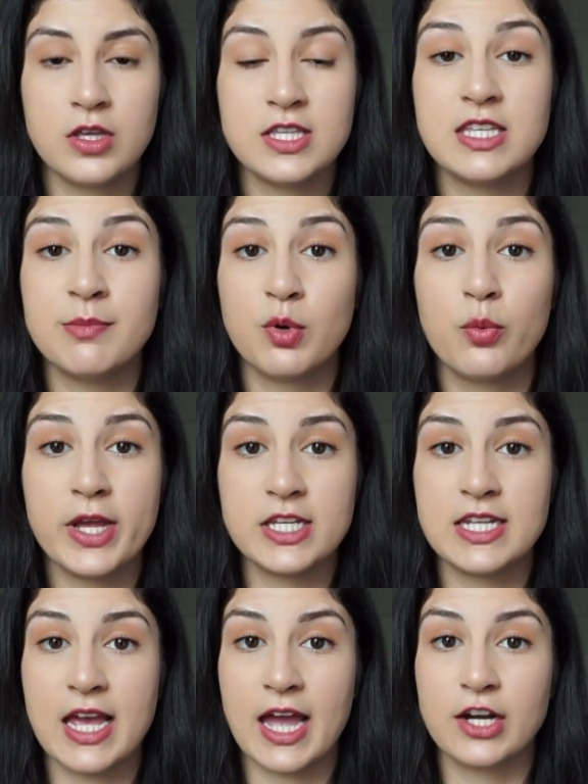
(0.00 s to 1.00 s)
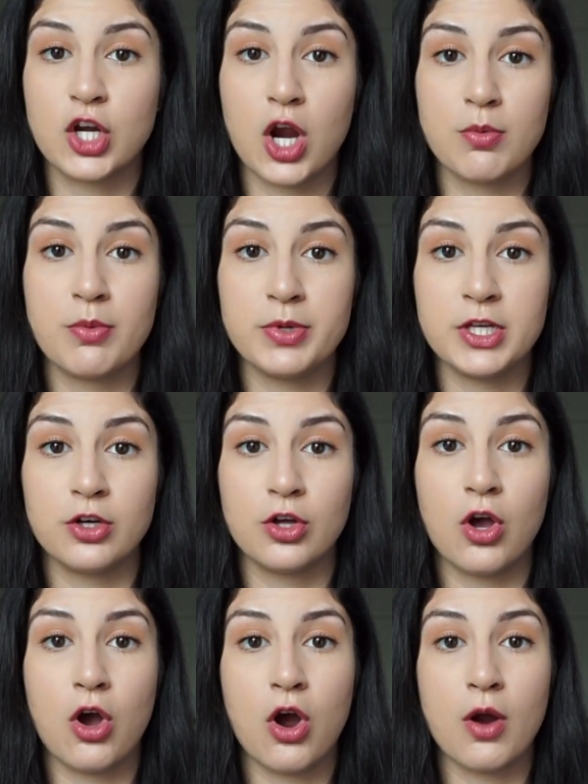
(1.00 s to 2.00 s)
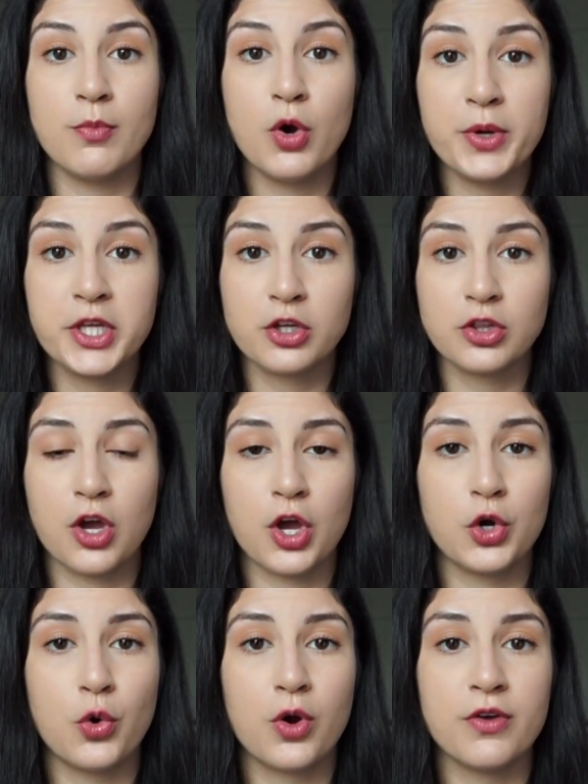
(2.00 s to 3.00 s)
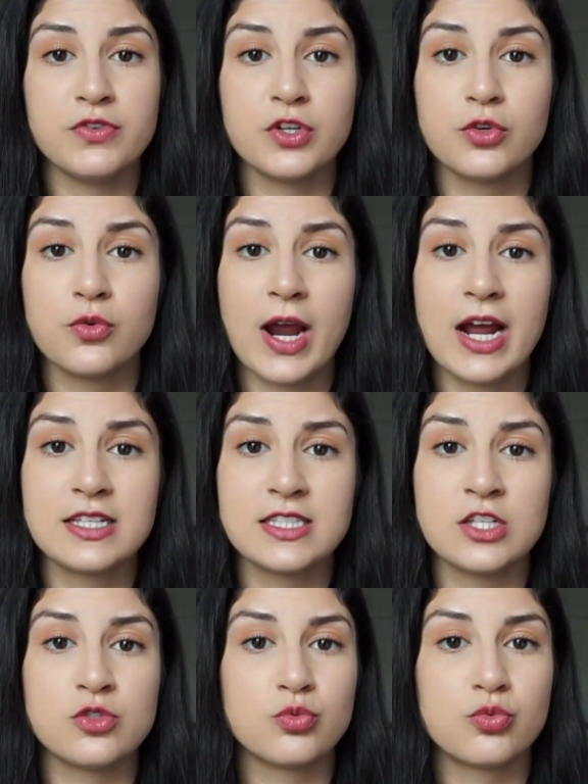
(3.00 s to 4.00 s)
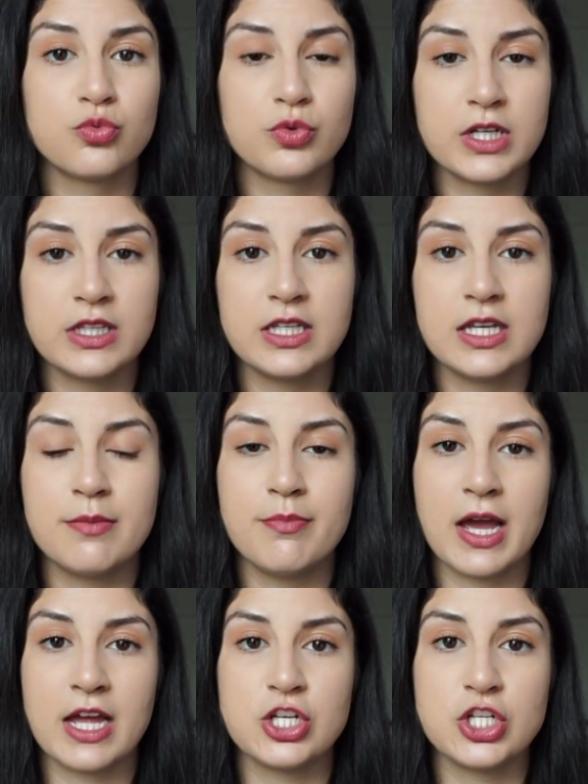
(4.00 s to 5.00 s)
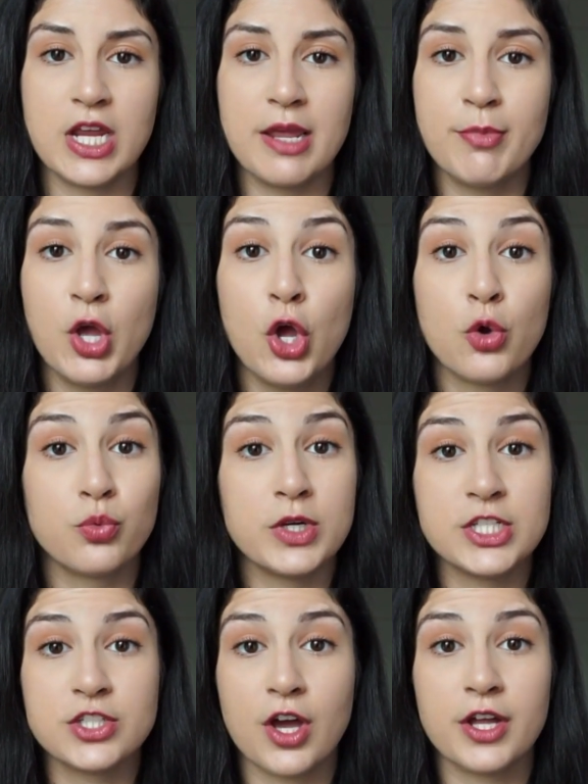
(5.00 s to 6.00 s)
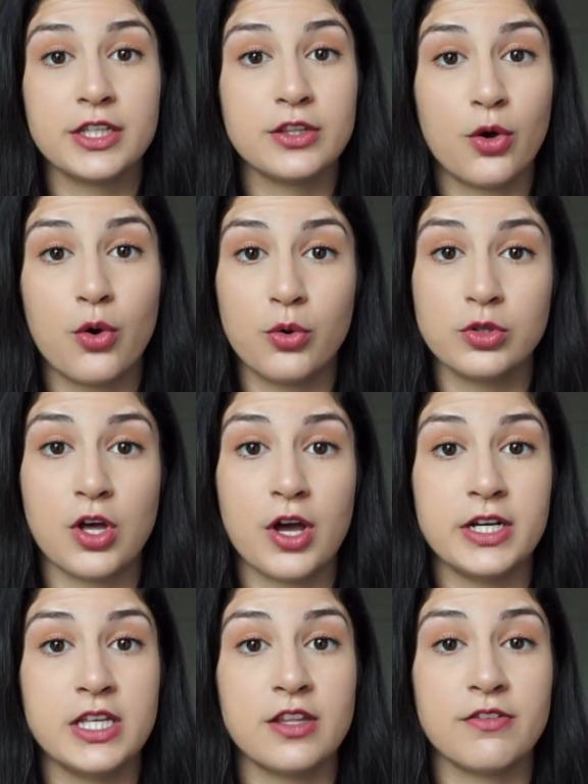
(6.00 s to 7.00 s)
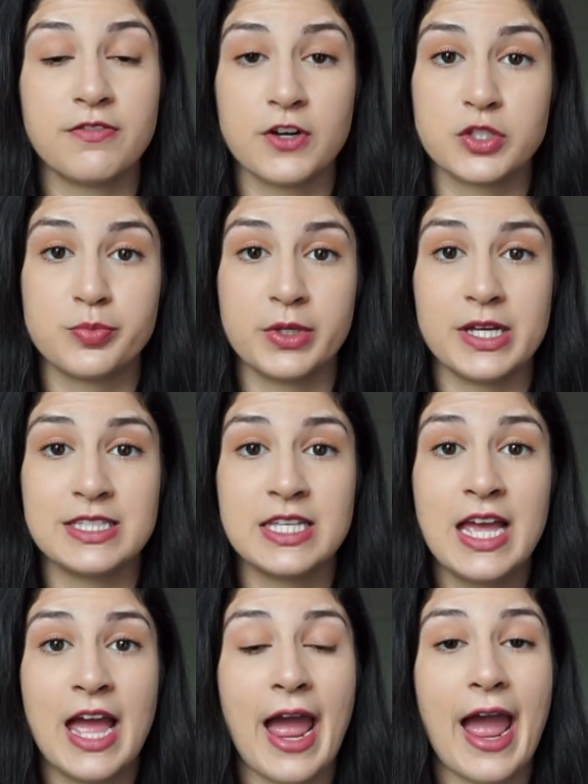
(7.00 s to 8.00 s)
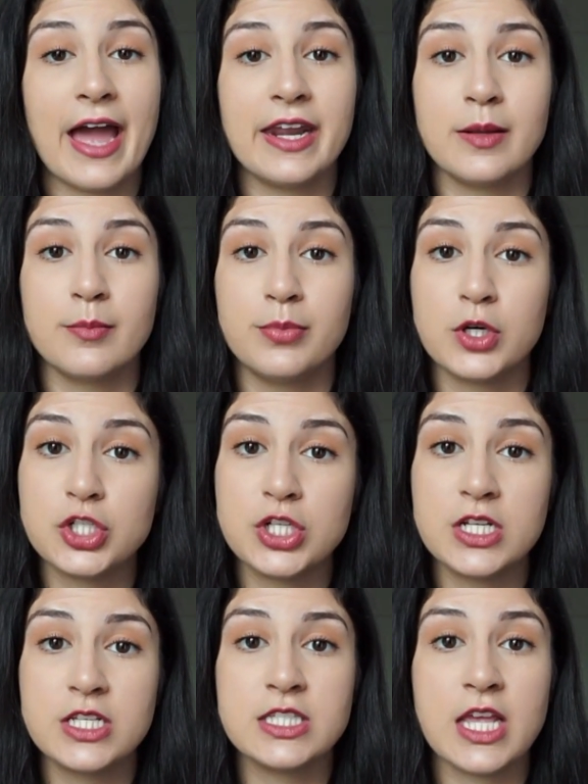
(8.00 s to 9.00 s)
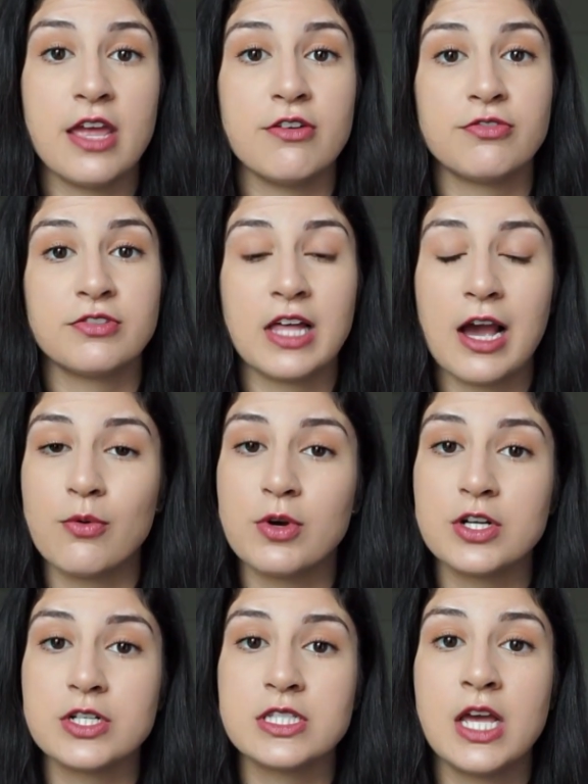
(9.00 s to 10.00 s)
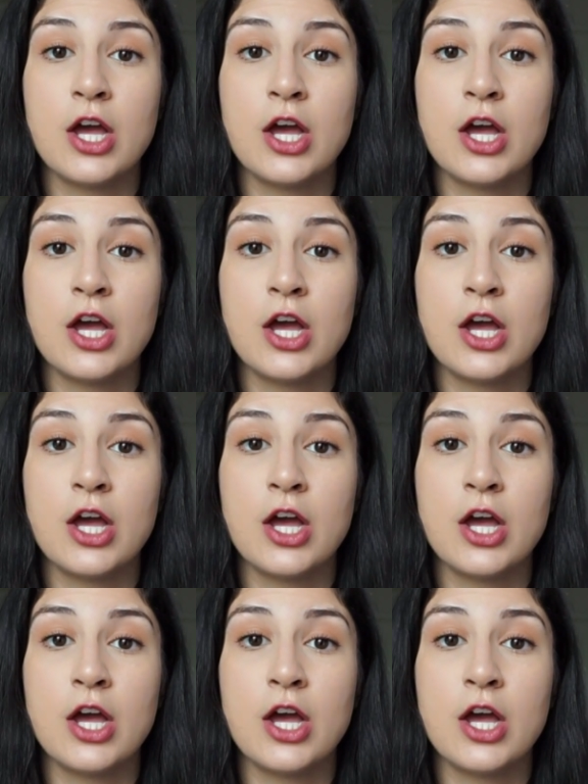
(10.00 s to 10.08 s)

Simple ways to add curb appeal are mowing your lawn, or if your grass is really in bad shape, resodding the whole lawn in the first place, adding bushes and flowers,